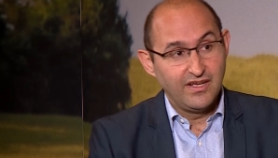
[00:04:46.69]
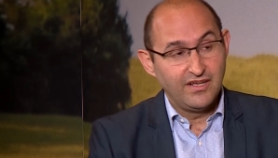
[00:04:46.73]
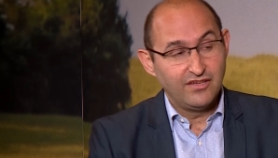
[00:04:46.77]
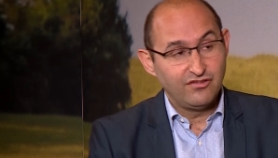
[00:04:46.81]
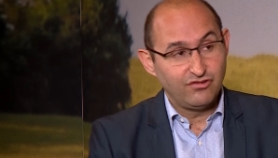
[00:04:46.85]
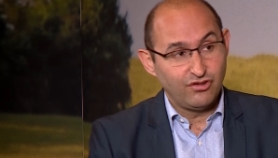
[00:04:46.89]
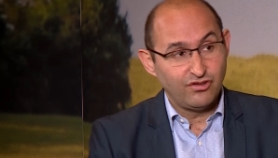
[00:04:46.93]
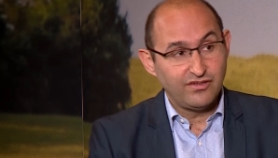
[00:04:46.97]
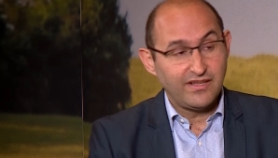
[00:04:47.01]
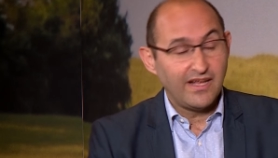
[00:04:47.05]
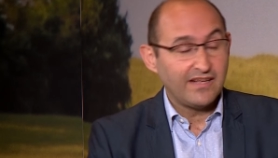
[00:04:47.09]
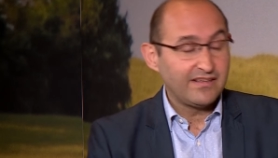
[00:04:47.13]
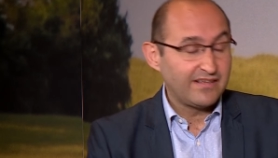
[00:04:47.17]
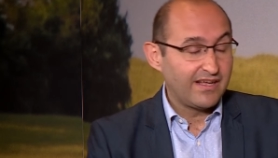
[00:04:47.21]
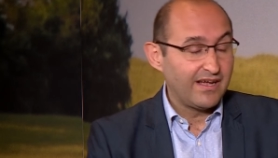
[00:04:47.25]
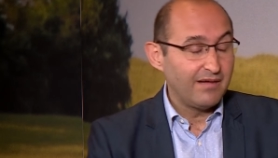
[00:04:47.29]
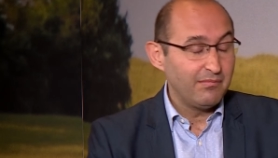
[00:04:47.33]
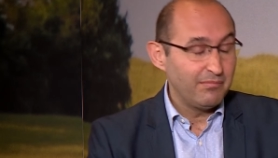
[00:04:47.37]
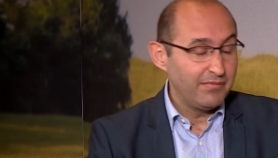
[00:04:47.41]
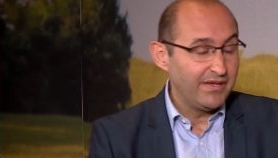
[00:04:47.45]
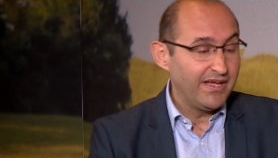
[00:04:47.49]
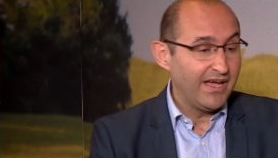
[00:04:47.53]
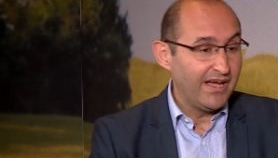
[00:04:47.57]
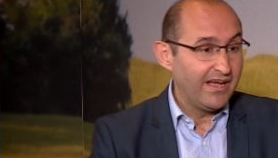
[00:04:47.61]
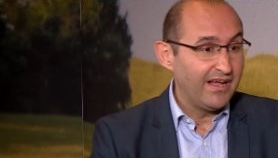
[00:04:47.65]
So that can
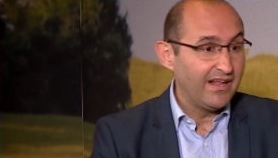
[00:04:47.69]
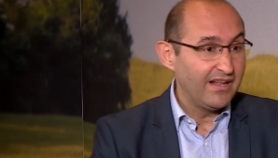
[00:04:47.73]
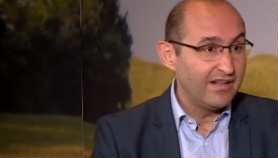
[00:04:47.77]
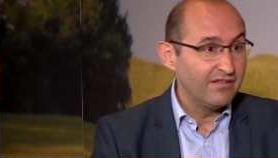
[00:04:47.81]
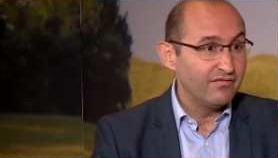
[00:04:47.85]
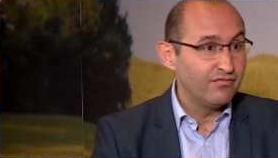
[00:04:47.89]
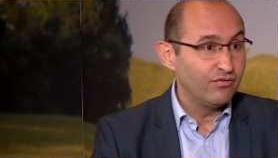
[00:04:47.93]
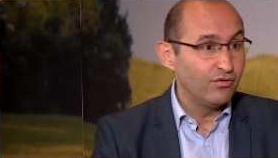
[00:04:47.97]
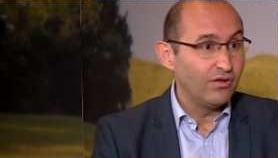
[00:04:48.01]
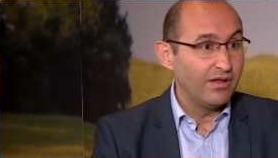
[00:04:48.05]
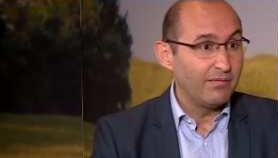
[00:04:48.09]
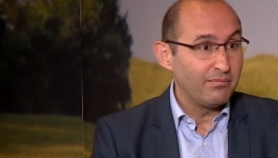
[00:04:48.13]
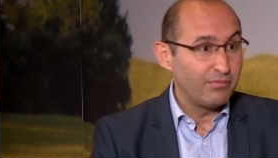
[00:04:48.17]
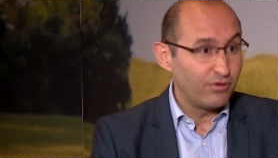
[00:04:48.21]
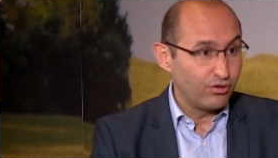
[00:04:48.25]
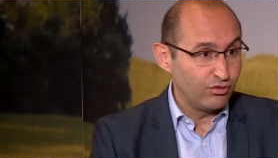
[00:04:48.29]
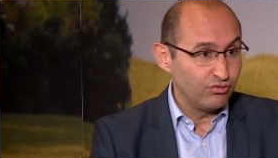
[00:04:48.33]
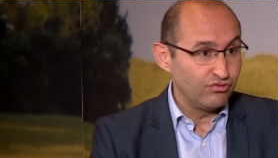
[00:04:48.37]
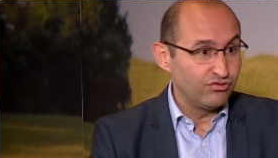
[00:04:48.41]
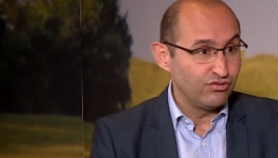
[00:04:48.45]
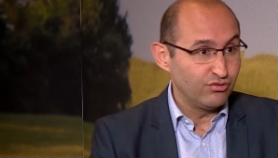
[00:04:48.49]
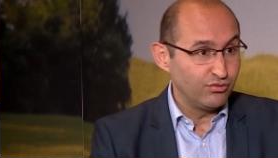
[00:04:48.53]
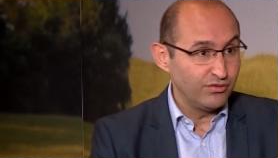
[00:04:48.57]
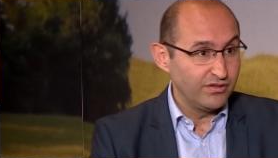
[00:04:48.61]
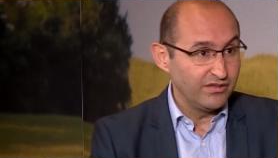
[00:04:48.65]
be a helpful
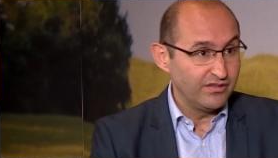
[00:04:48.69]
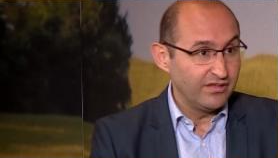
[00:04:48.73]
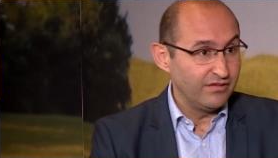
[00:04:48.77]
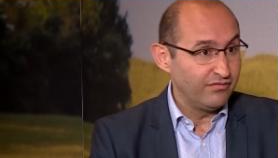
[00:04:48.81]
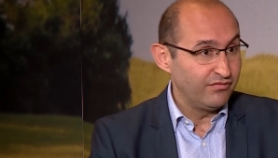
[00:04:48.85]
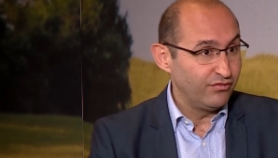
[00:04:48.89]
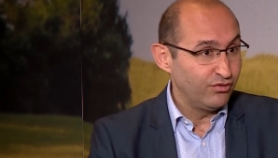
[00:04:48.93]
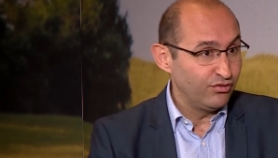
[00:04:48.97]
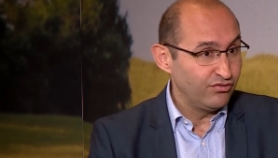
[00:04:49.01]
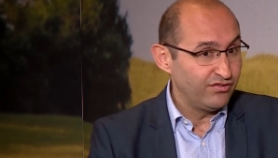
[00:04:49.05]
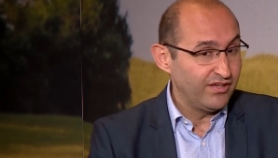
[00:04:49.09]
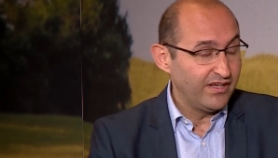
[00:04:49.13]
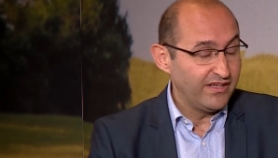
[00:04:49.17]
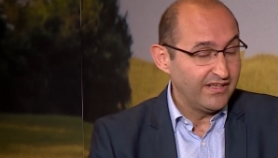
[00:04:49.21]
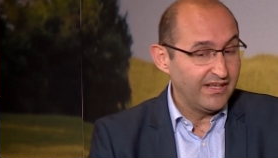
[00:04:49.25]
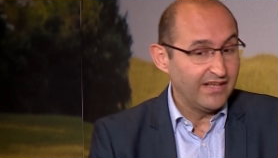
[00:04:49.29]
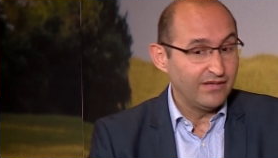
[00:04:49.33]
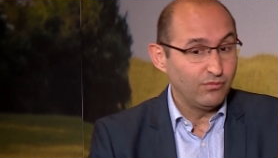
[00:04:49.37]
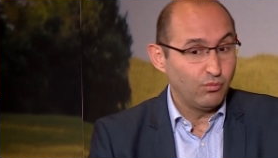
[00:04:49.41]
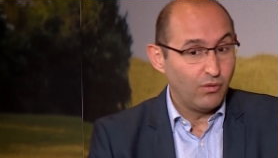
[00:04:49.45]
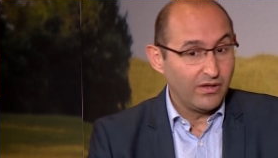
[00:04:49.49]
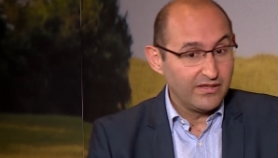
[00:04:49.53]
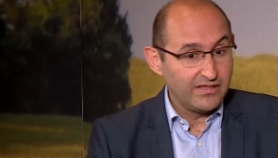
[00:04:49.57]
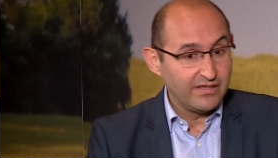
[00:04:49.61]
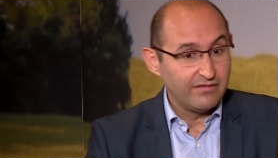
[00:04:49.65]
approach to it if you say that
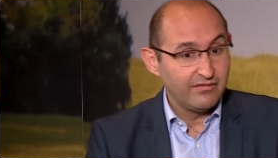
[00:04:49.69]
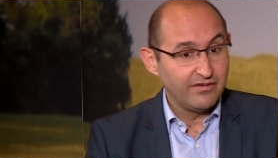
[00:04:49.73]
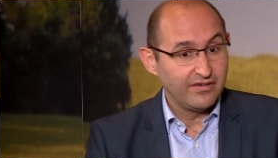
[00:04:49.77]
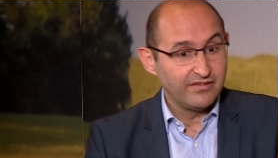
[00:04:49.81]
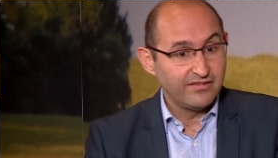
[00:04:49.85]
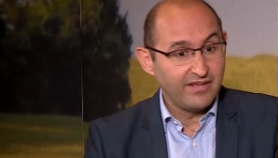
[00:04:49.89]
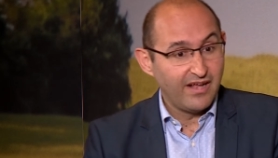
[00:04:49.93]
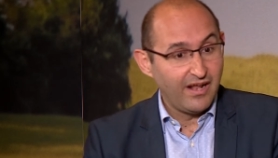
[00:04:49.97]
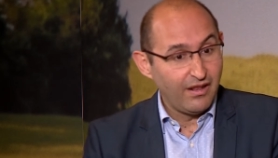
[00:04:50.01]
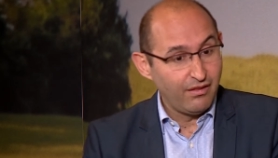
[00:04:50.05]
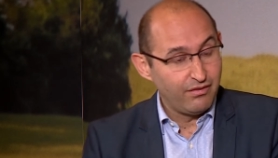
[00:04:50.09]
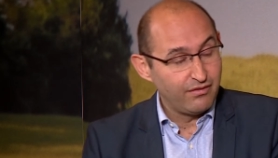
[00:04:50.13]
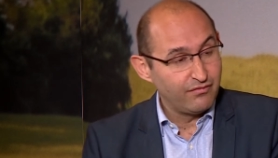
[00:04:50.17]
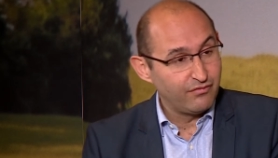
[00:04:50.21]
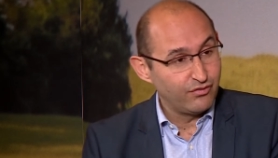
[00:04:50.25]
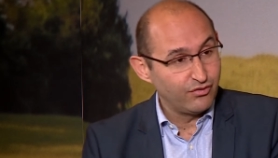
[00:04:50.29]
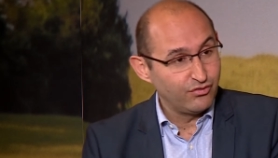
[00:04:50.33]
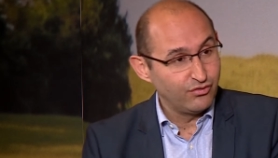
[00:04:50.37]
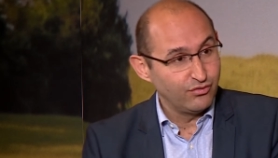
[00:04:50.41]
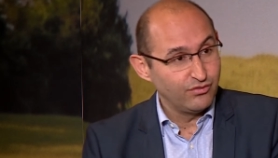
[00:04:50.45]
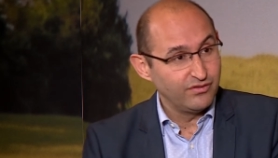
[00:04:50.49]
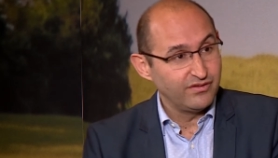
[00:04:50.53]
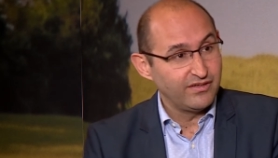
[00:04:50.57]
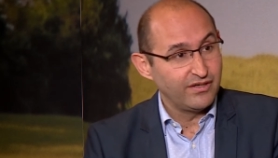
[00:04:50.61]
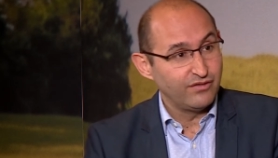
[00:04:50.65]
whatever is healthy for
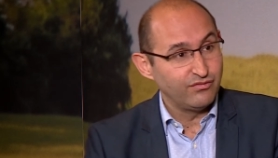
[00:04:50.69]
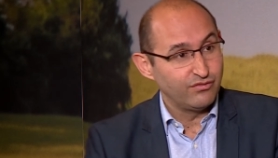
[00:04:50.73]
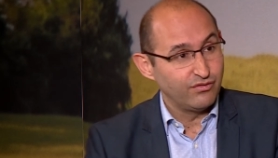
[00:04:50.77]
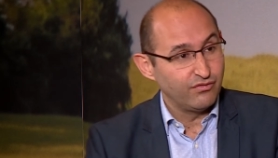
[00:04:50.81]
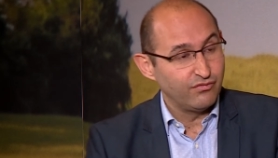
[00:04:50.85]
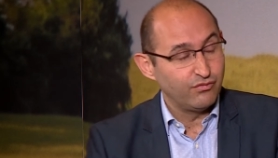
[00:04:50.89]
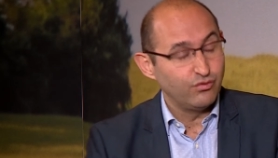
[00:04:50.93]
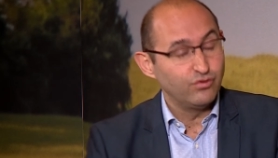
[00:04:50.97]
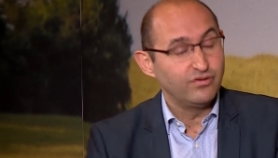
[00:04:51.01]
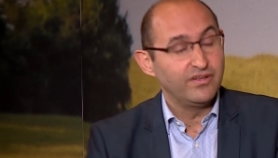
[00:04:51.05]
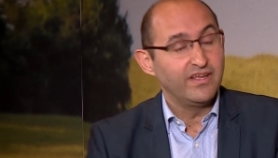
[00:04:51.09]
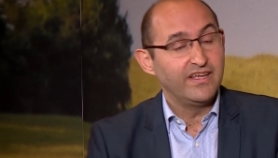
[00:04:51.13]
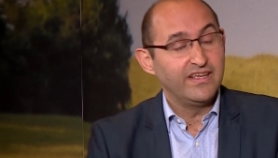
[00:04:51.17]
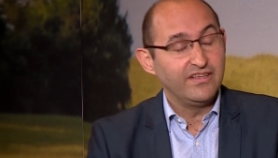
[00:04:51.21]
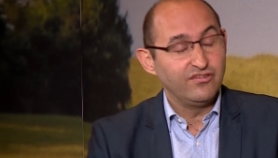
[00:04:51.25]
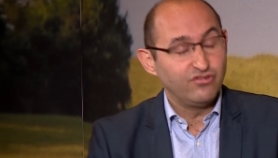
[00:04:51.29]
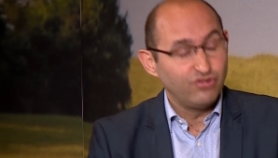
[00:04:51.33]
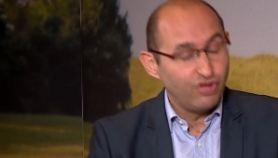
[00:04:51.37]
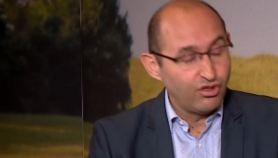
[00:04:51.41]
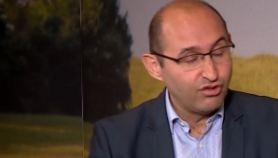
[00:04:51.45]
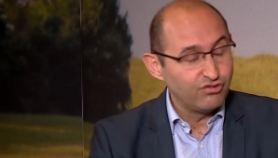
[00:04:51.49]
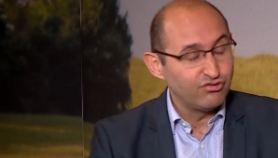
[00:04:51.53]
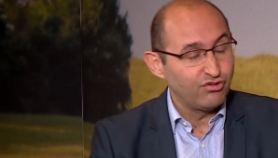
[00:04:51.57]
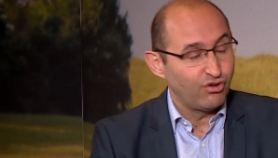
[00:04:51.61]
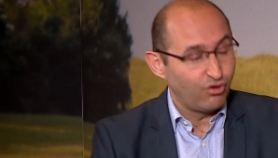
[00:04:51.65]
you in terms of food is
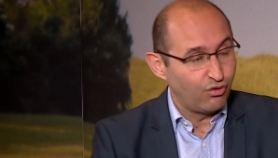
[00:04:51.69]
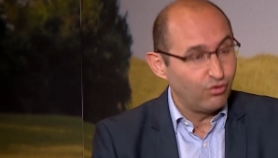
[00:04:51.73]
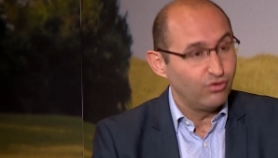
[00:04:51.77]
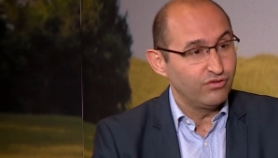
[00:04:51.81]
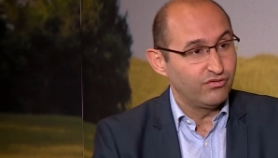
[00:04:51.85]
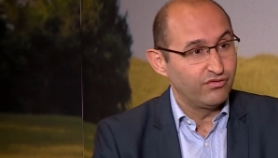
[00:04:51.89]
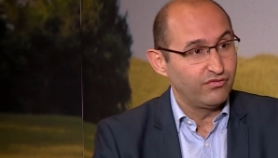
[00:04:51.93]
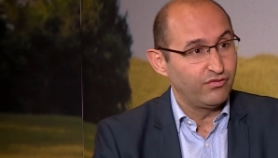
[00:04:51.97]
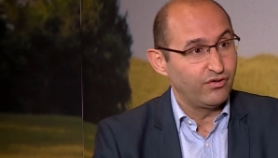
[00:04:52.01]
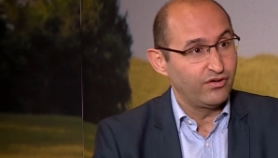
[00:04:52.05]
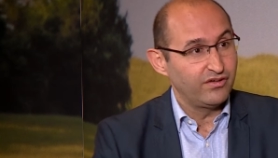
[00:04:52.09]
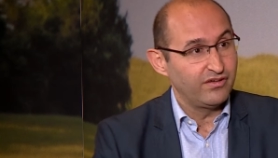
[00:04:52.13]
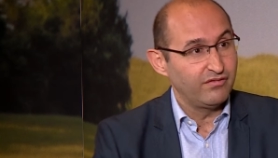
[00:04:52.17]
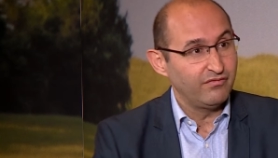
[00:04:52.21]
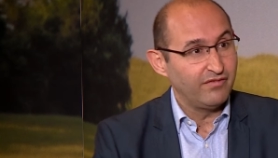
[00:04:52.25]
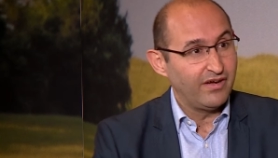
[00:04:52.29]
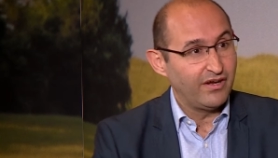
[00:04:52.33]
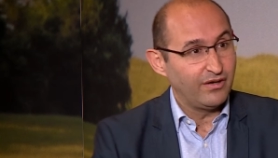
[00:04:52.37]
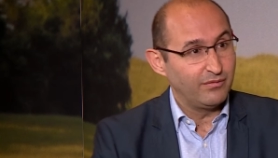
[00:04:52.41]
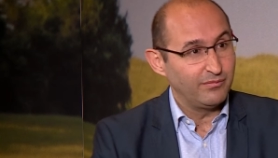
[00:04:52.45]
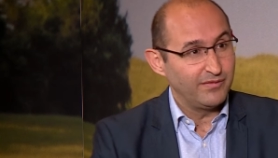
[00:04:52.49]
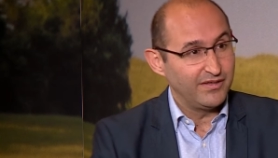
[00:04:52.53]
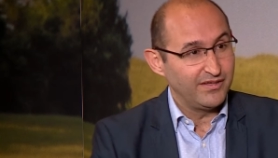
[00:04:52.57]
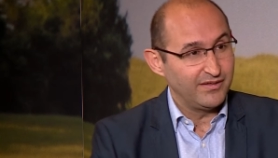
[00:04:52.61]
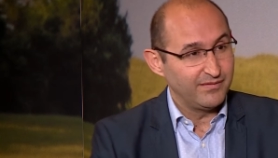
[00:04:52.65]
also good for the
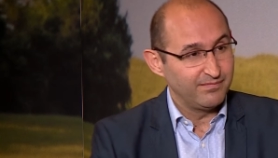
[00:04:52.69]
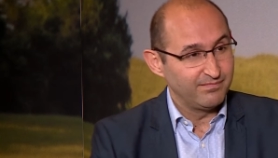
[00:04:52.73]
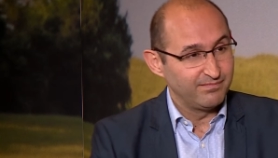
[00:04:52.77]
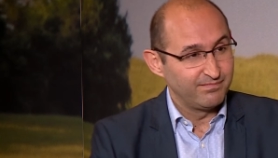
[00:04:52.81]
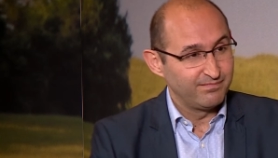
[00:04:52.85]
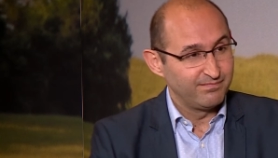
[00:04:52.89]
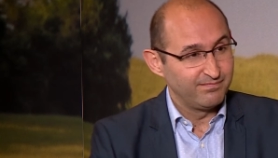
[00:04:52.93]
environment.